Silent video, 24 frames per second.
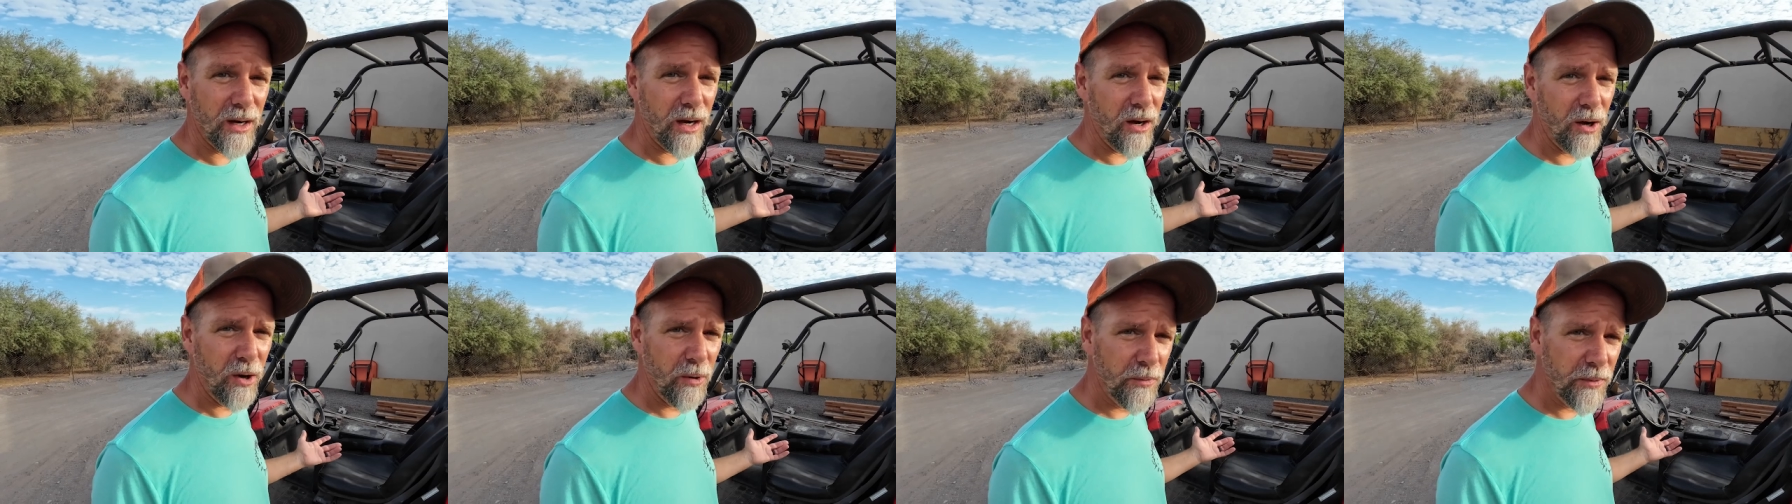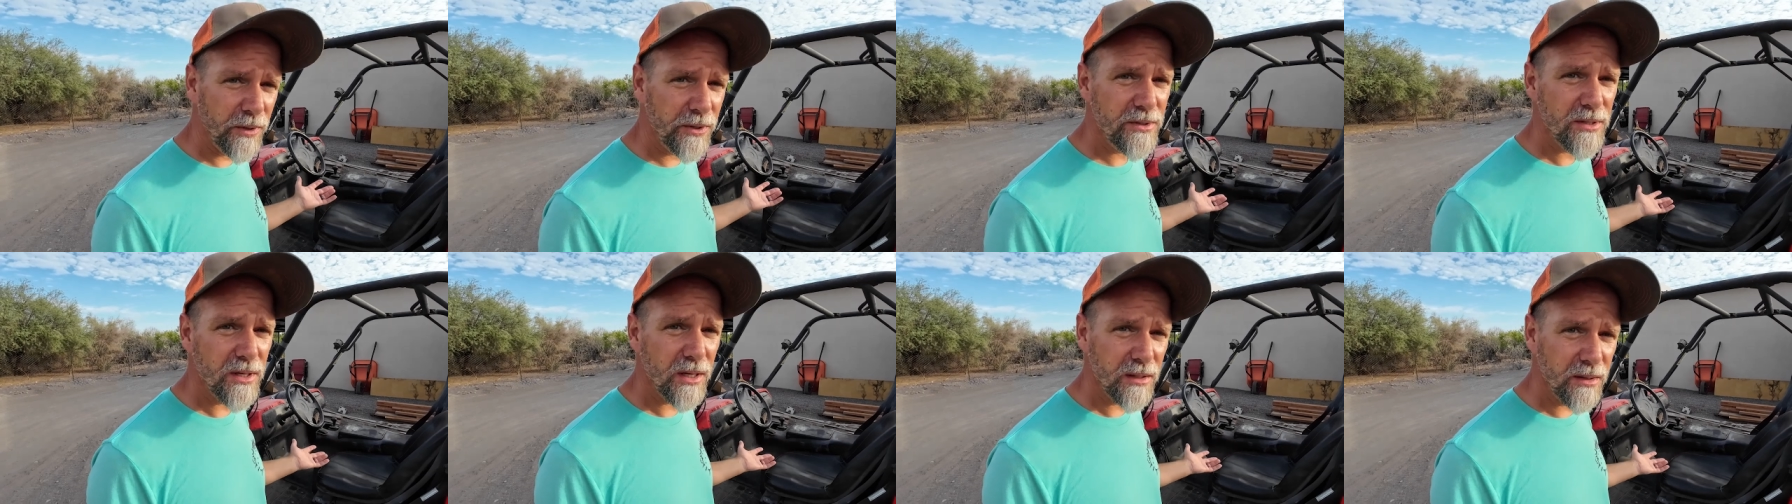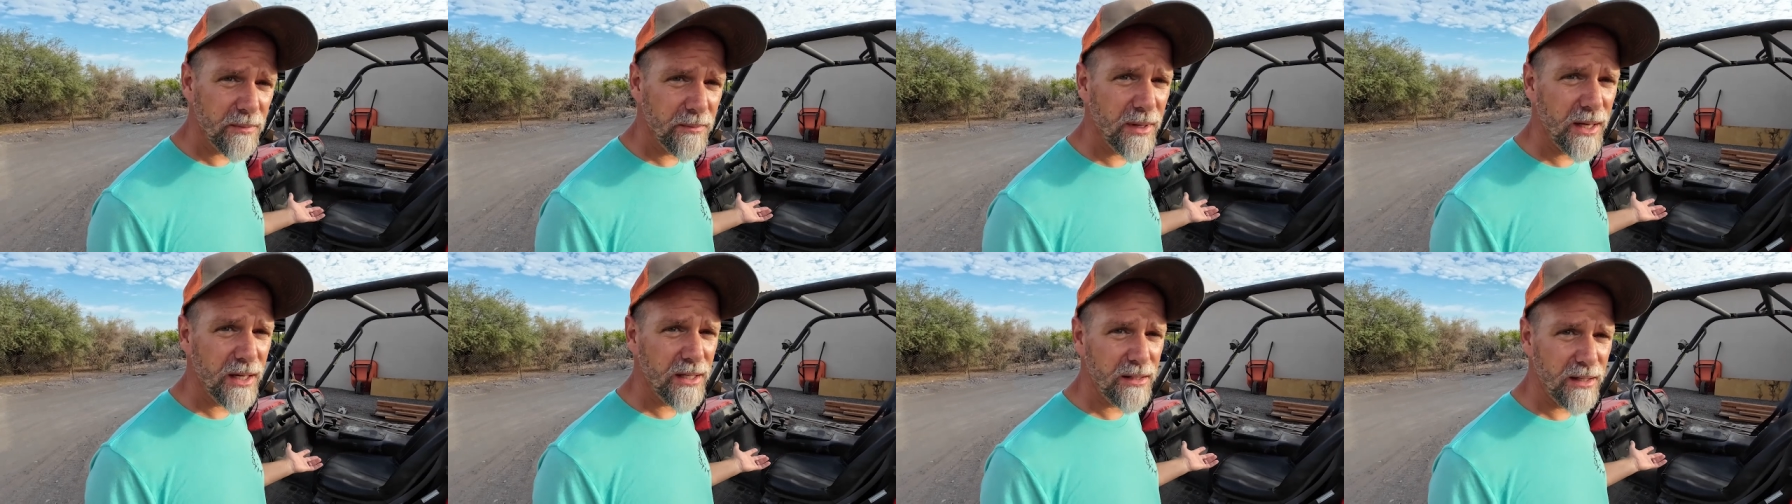I hope it's not
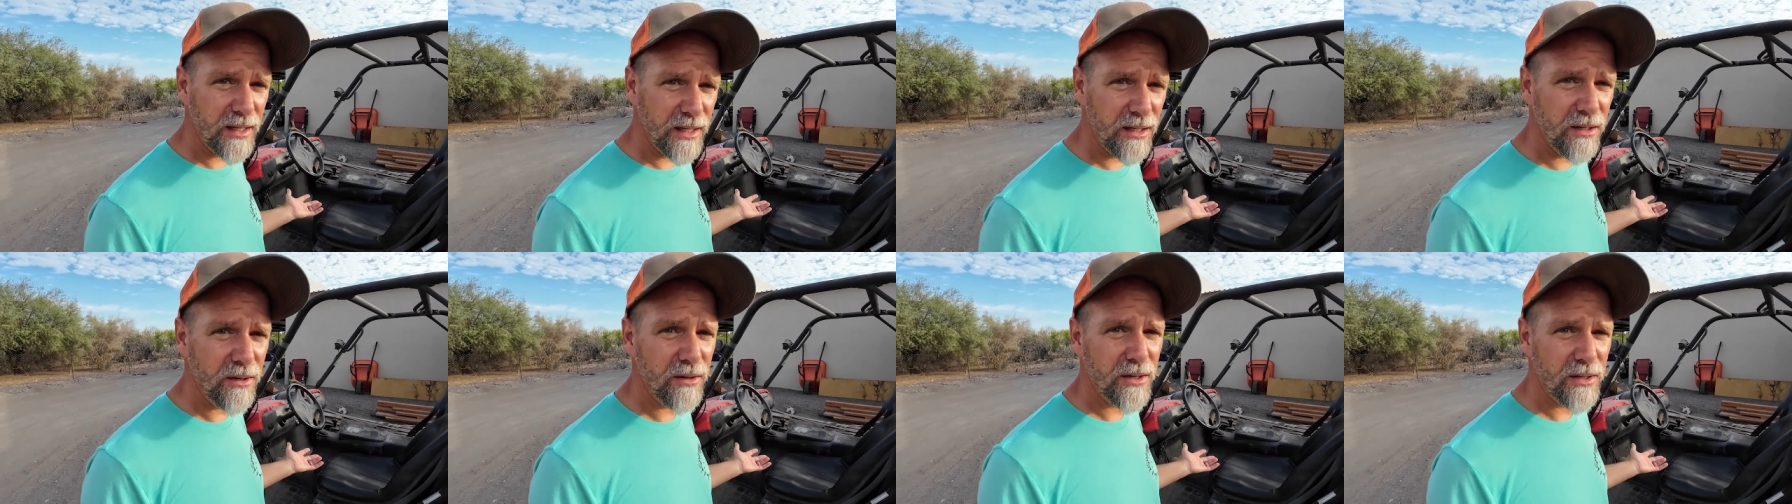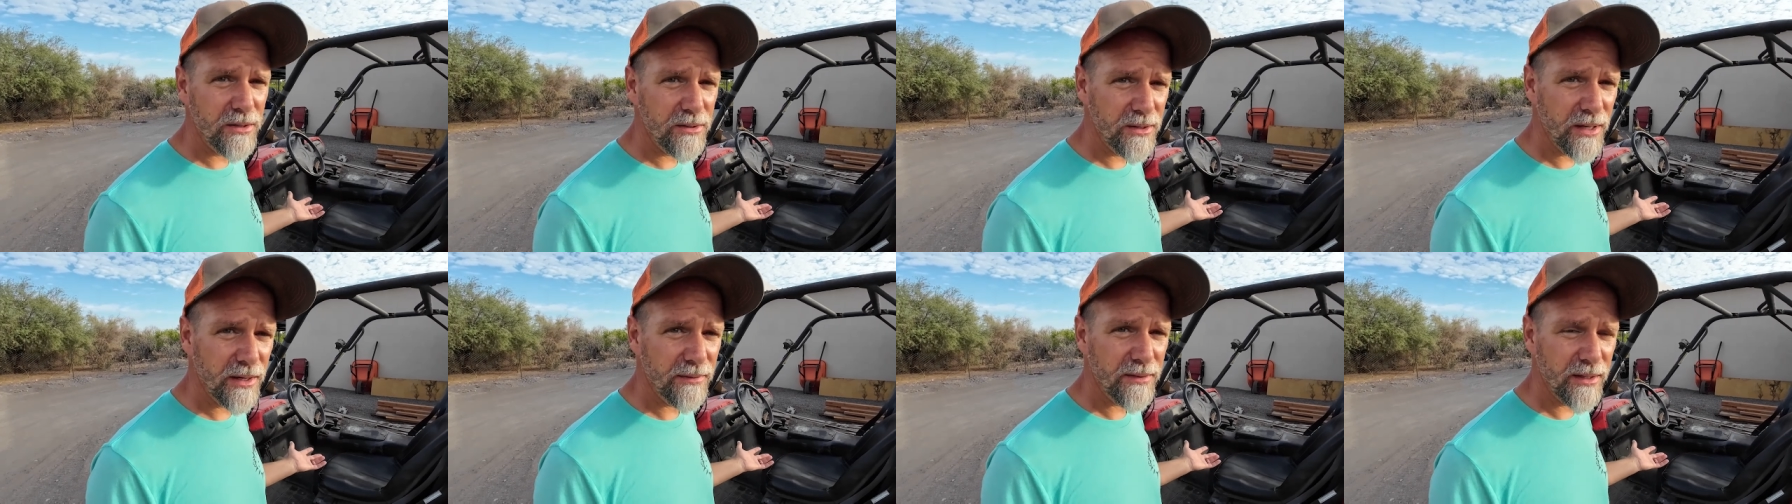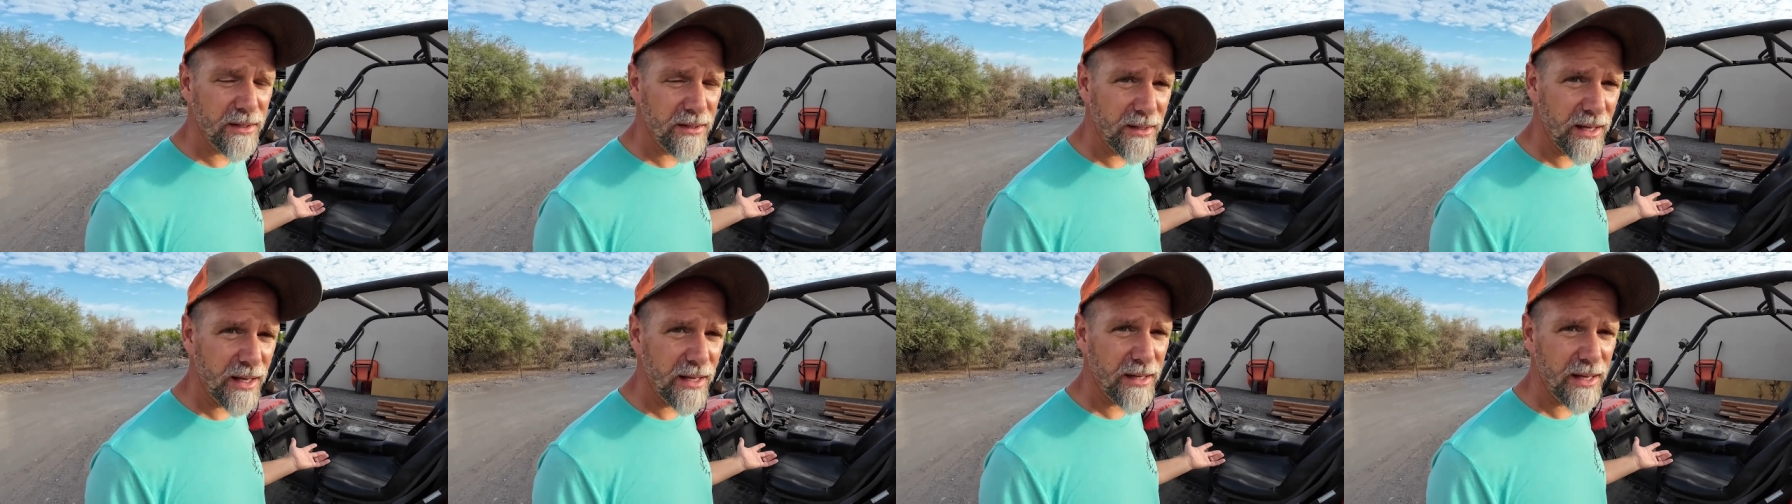the magneto, because you have
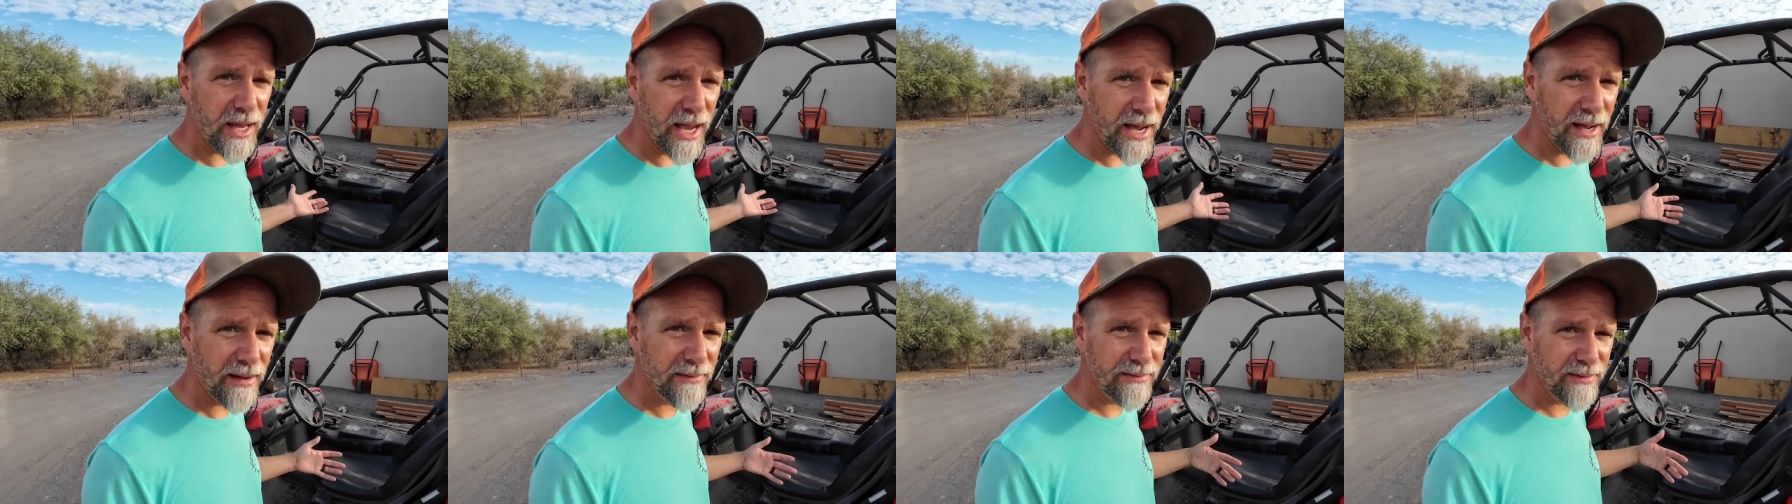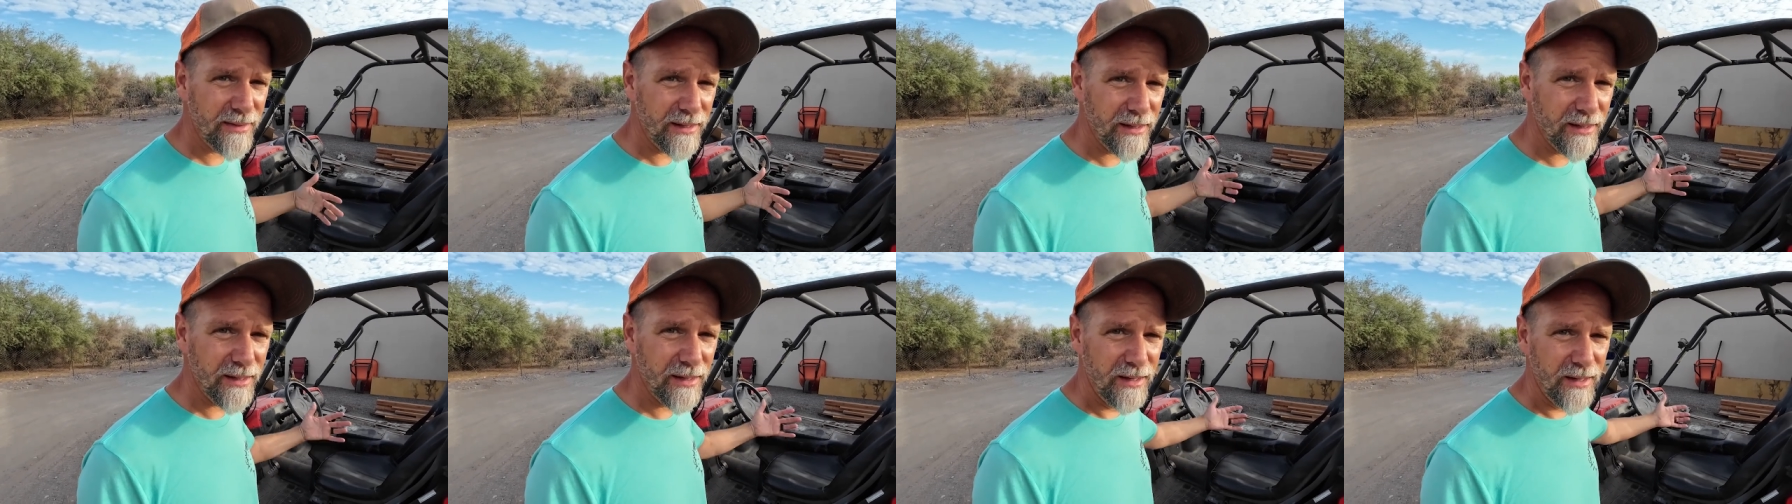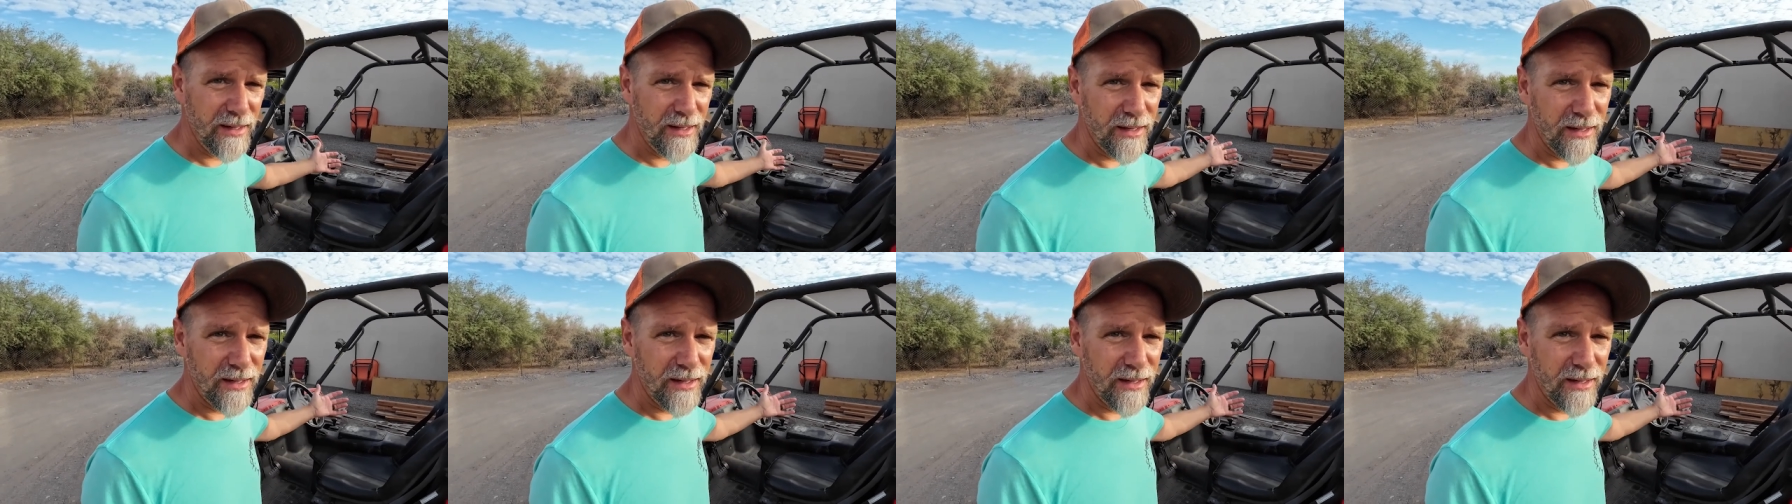to take half the,